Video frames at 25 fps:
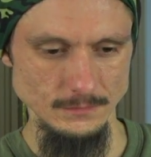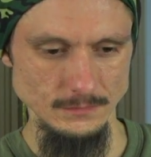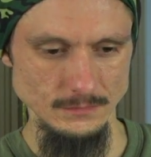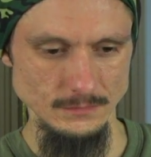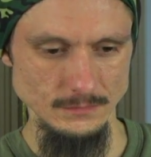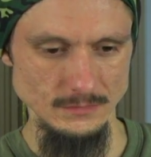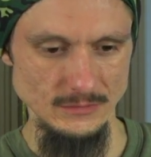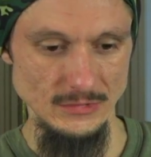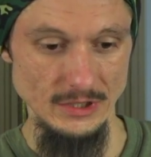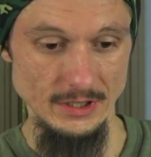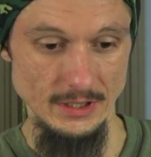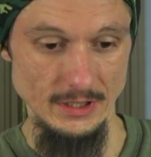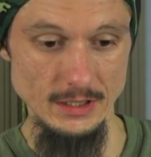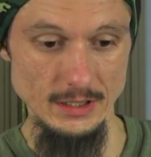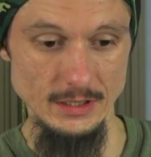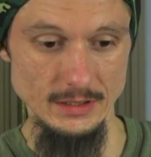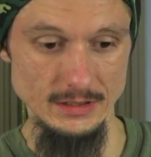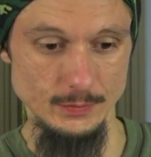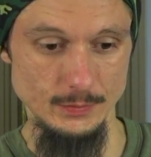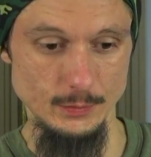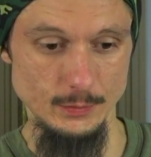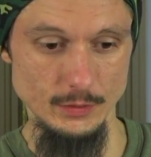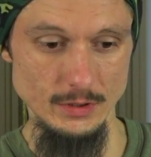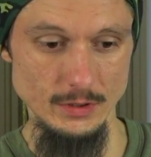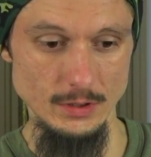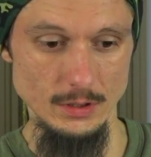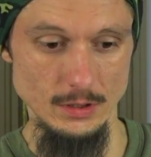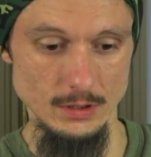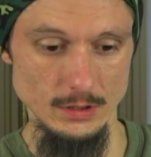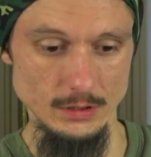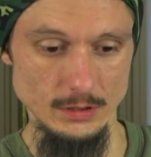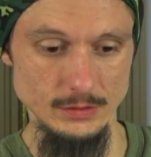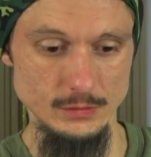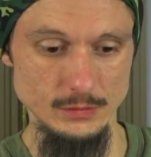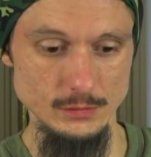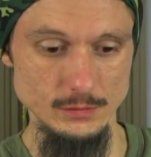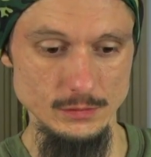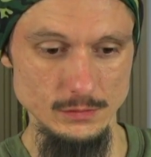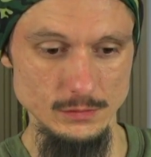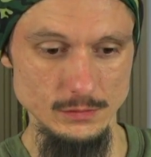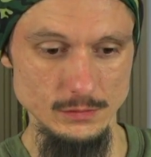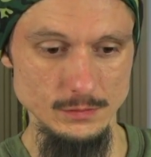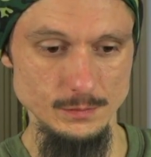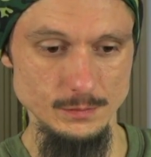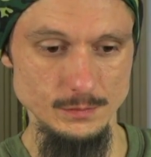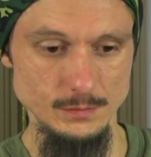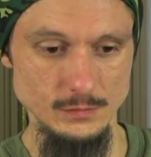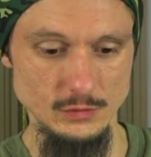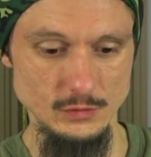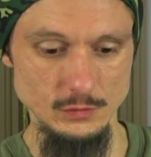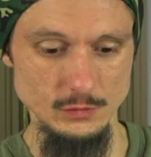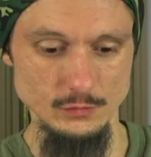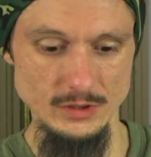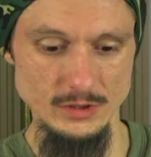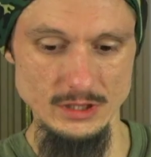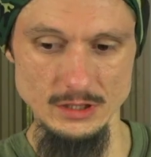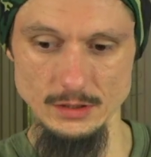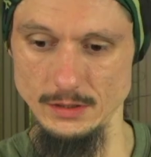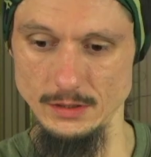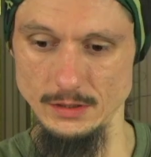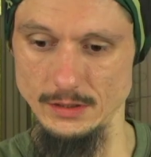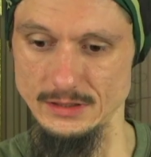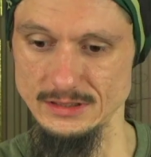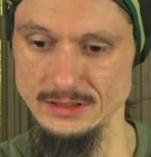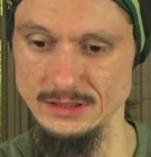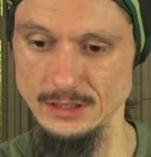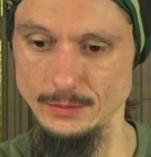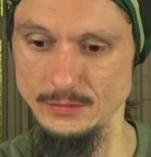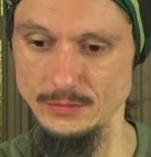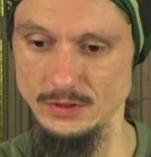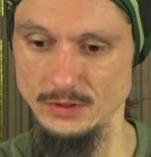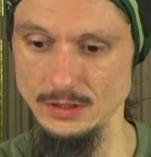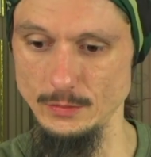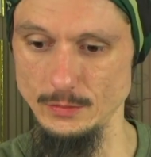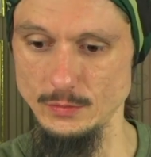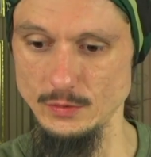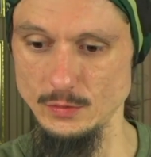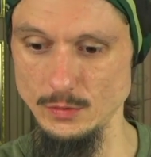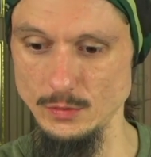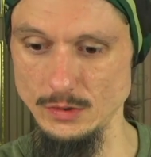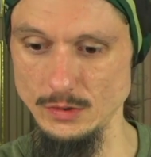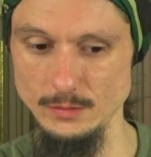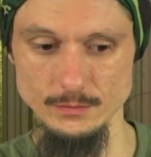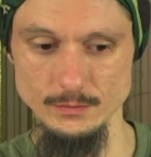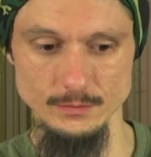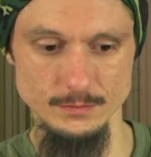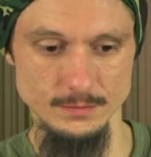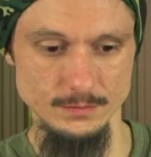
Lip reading: yeah, it's pretty hard to realize sometimes when